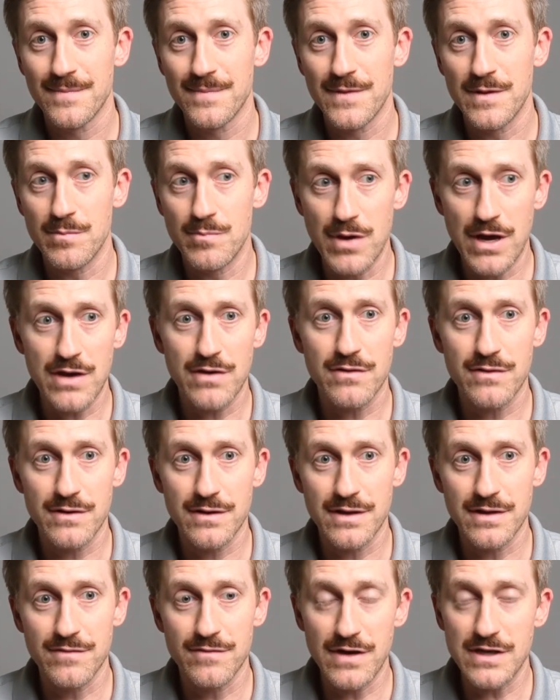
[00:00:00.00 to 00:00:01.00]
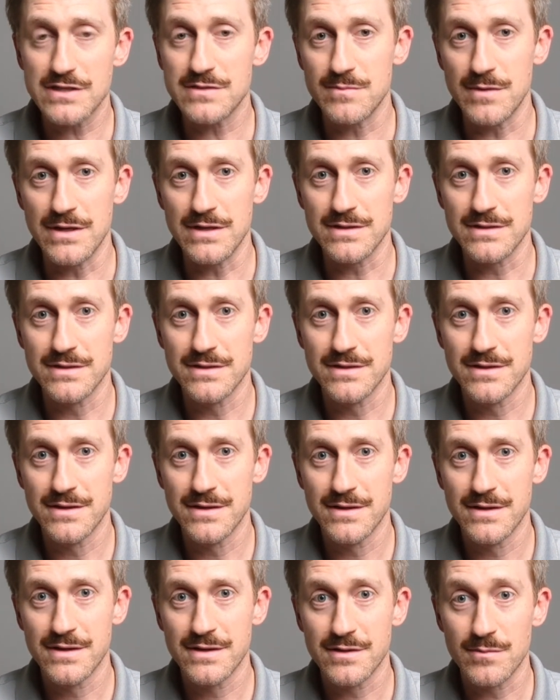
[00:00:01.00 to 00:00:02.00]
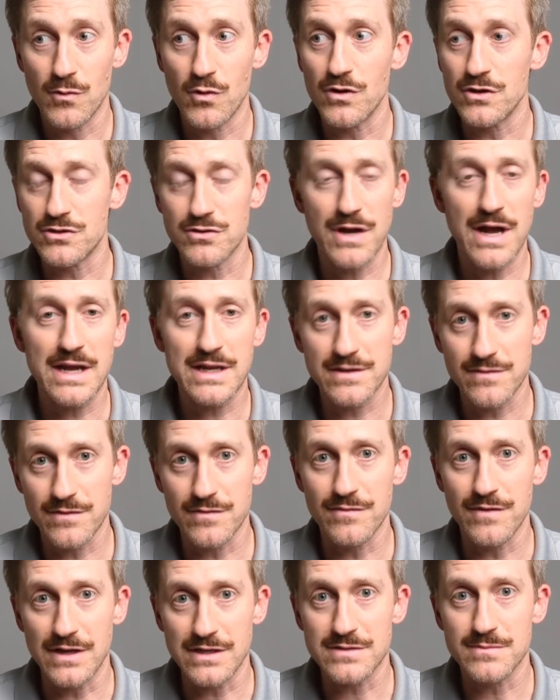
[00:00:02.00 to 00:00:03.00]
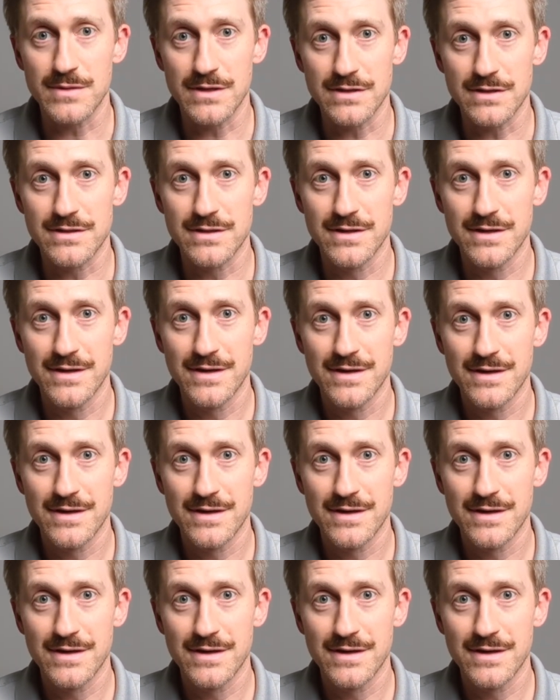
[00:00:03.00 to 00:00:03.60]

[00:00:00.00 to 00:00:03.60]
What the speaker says: the better investment, the more attractive investment